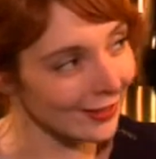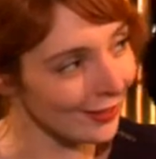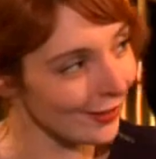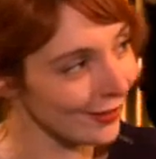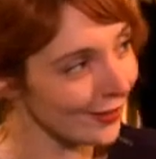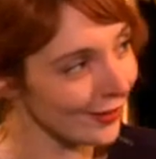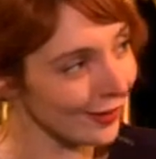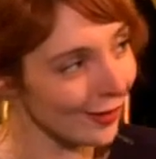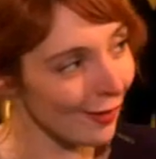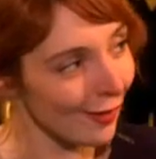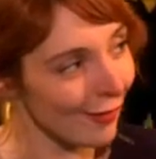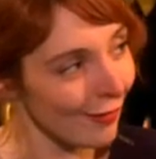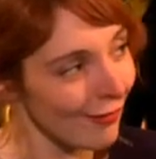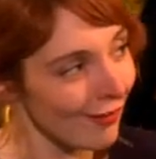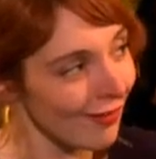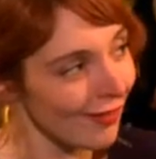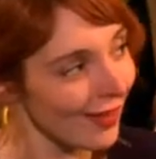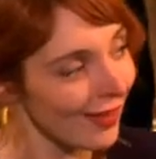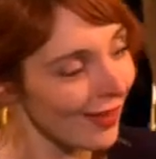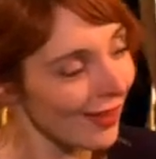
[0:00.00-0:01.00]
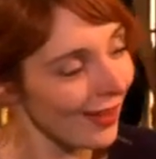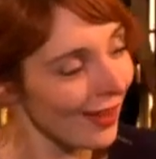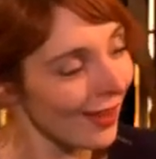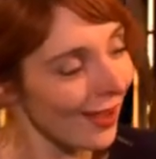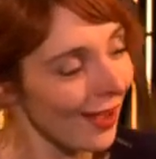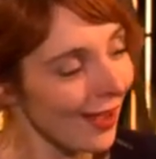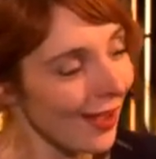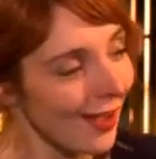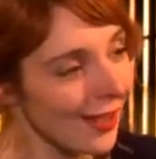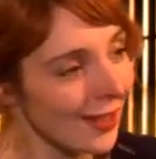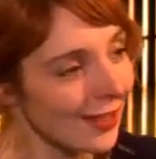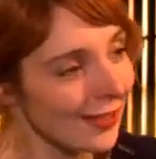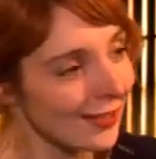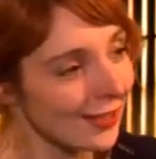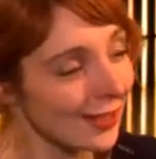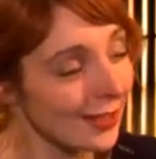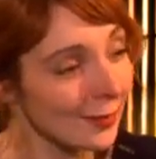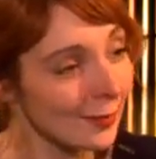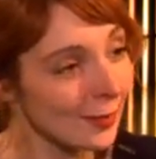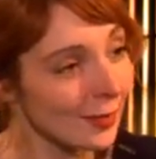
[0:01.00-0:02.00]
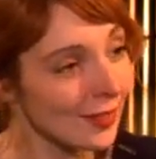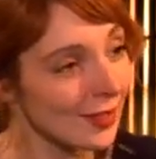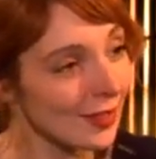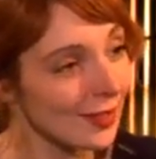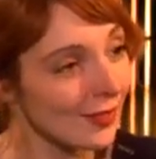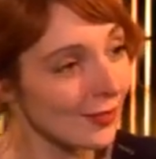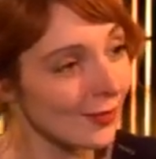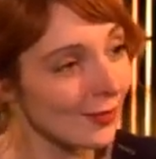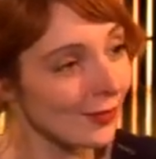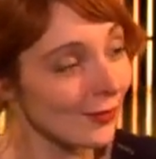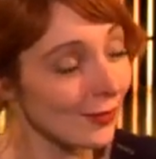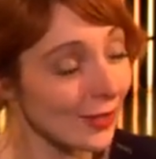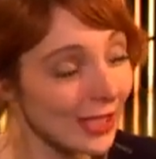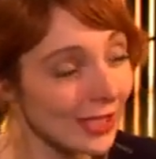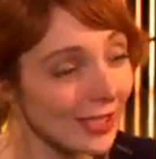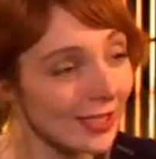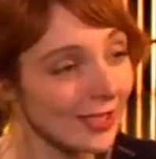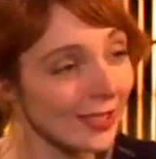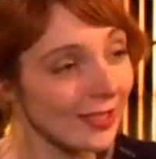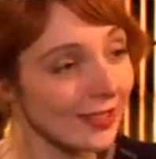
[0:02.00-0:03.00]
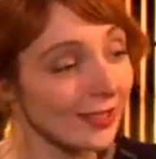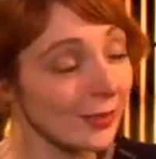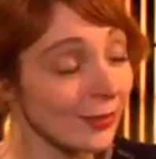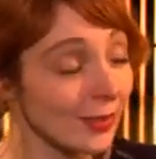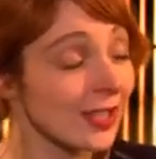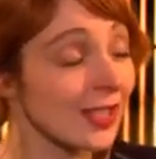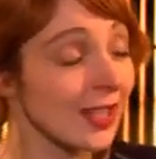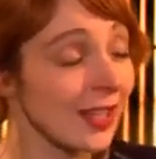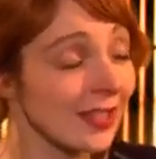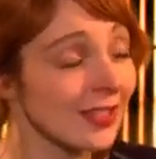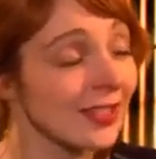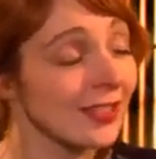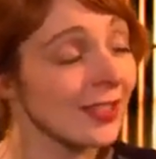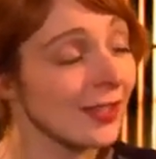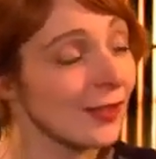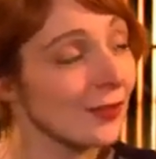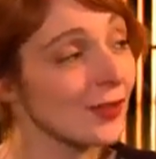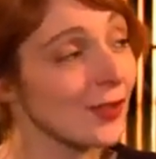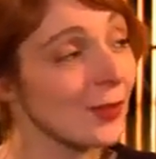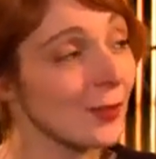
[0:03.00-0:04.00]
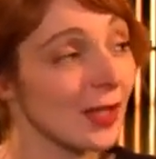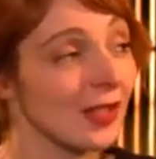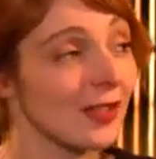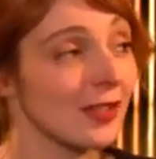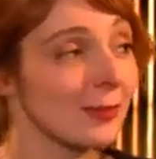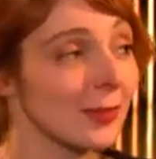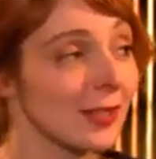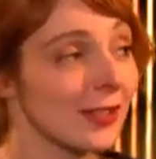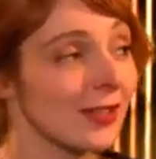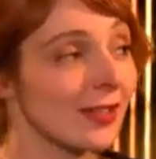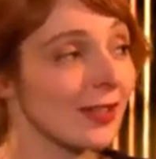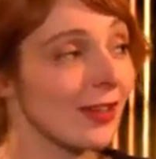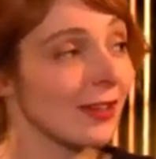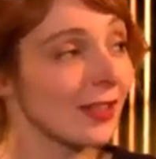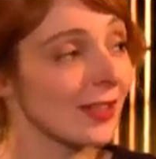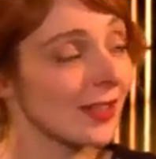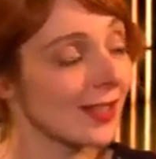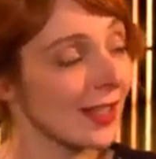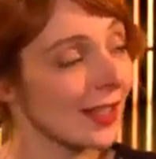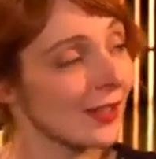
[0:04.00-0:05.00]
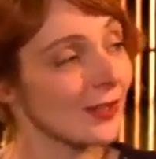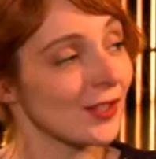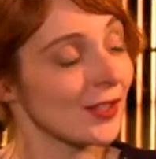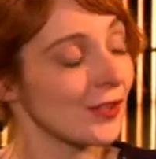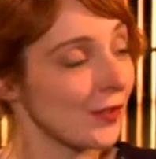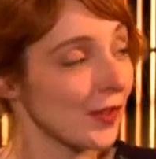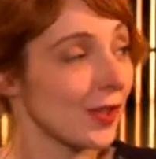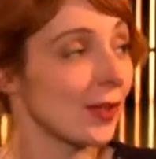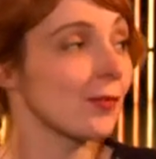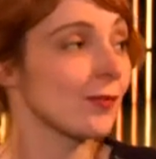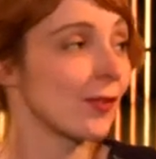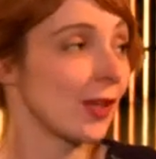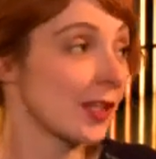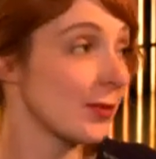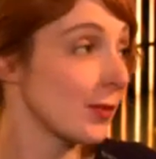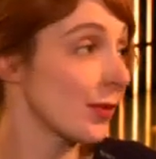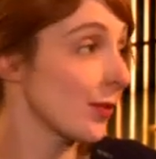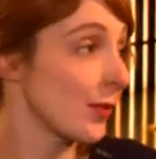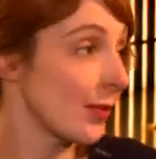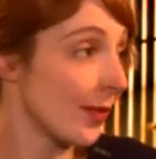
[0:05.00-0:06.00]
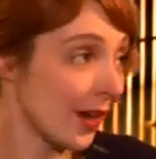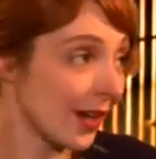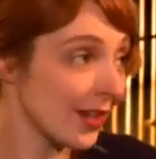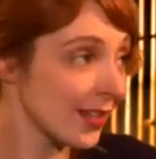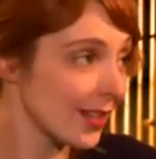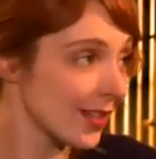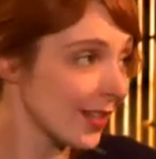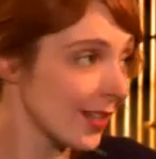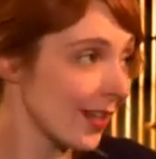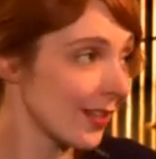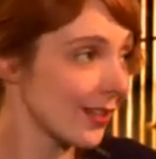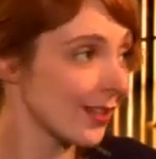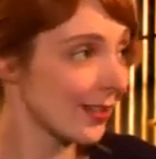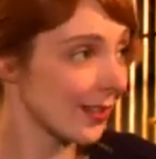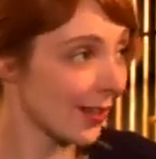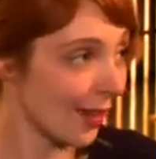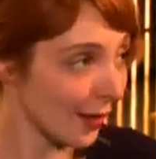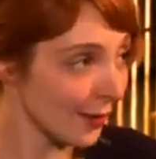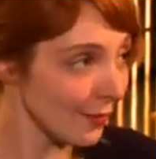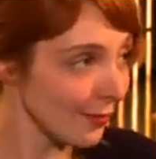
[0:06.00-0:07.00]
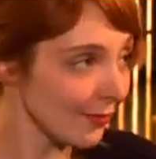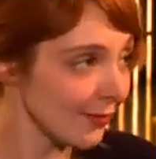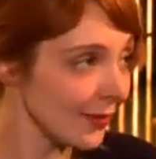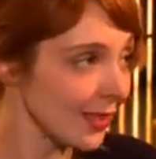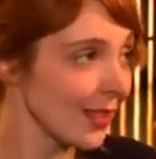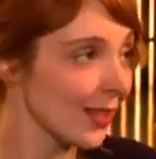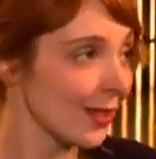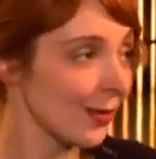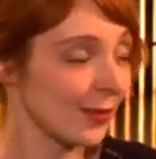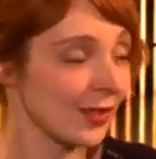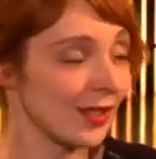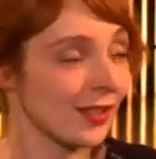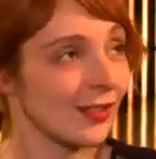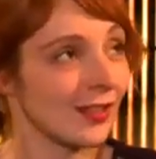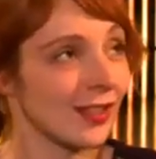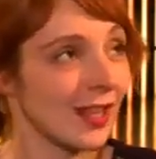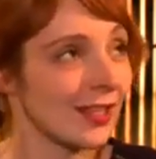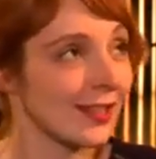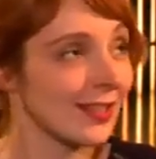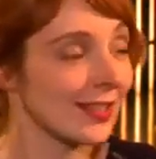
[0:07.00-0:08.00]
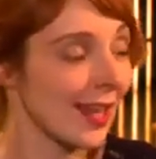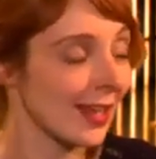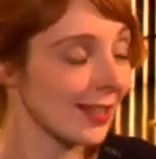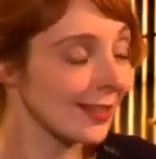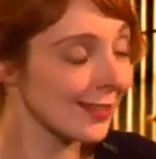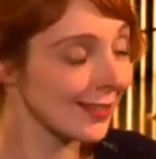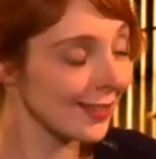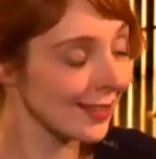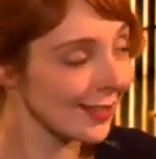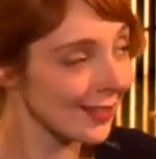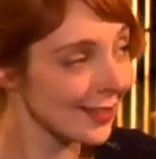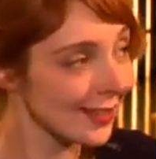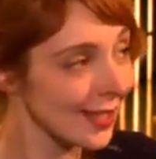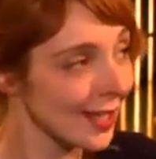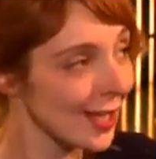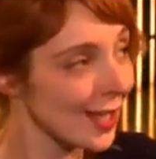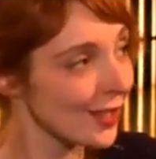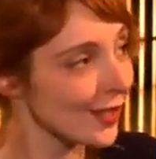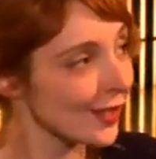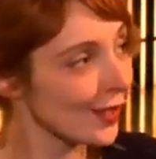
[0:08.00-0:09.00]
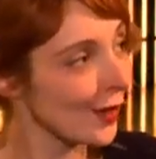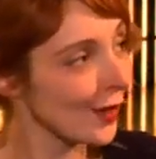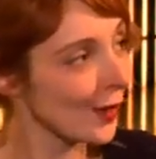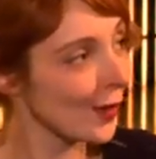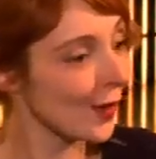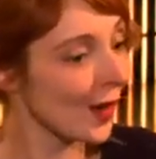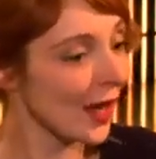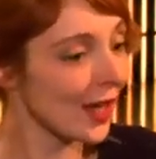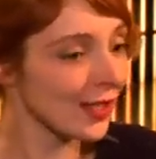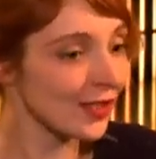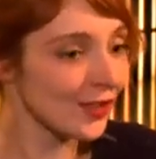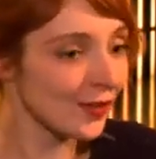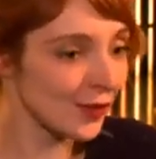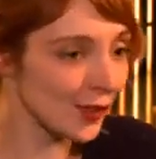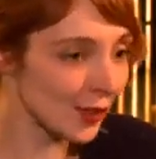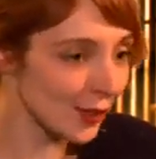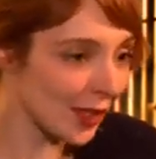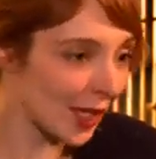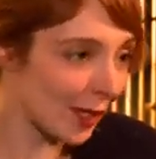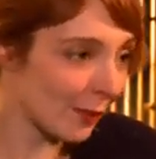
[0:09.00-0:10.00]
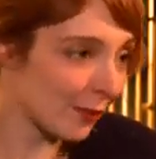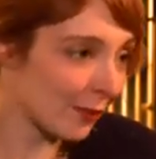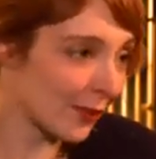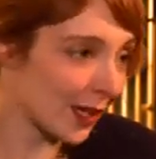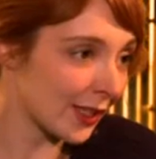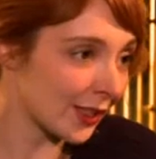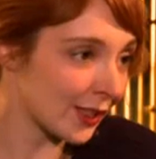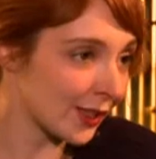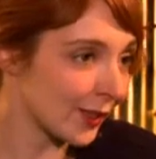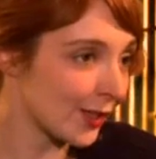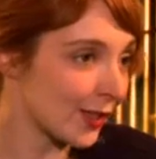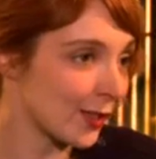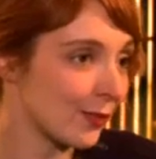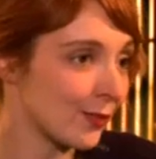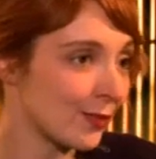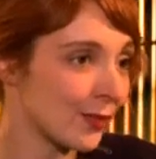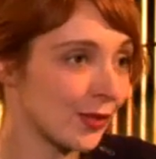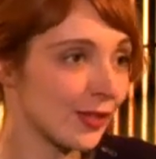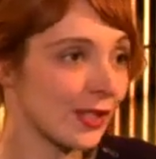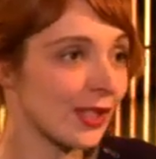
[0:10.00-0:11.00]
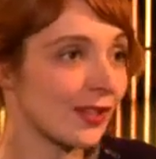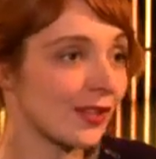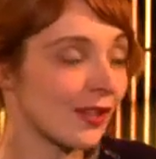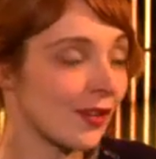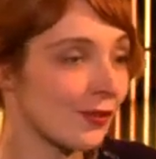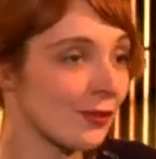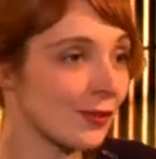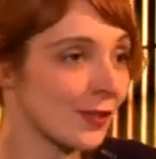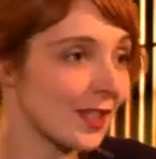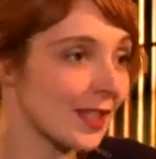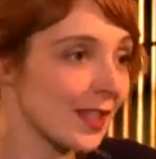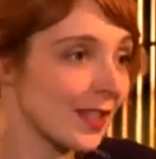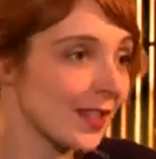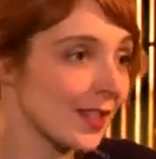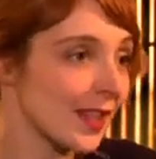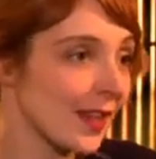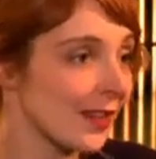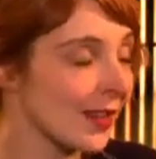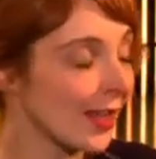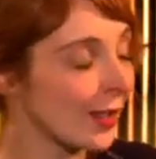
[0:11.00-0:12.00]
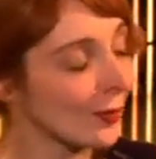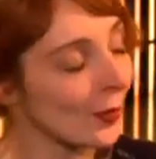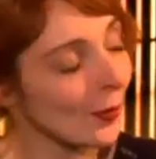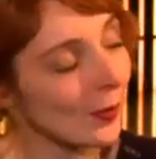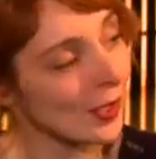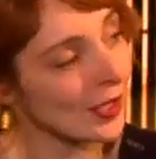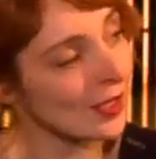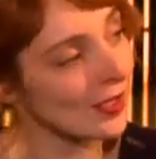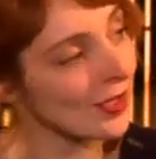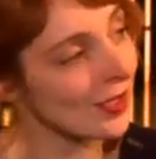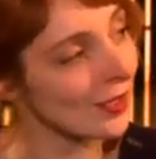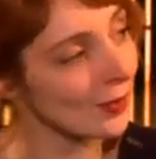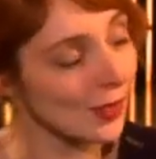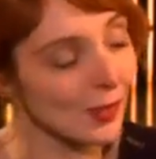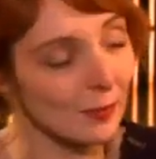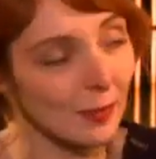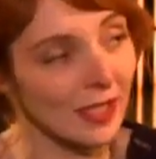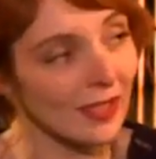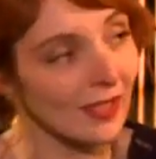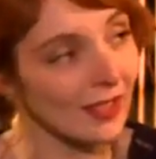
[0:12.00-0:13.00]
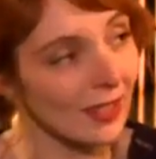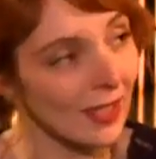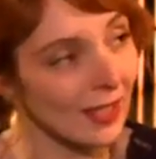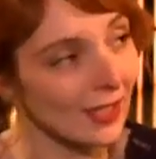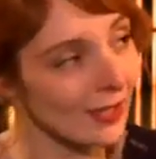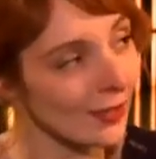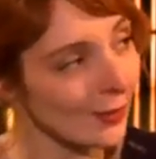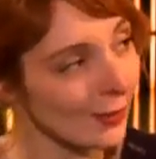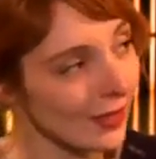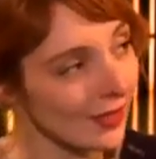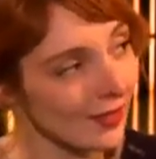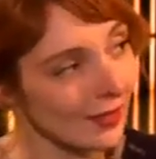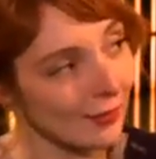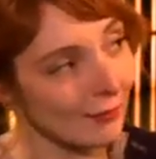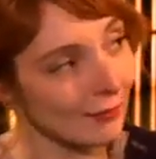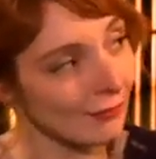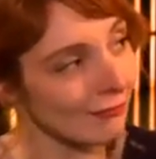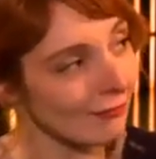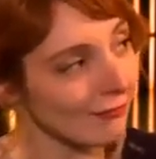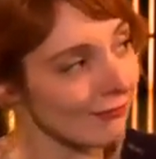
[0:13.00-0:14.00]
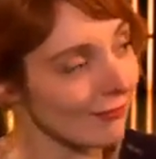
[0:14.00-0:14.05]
years ago. And he was kind enough to welcome us on the set of his film Raspberry Reich at the time with Susanne Sachse. So I interviewed him at Jürgen Brüning's office, and then we spent the night with them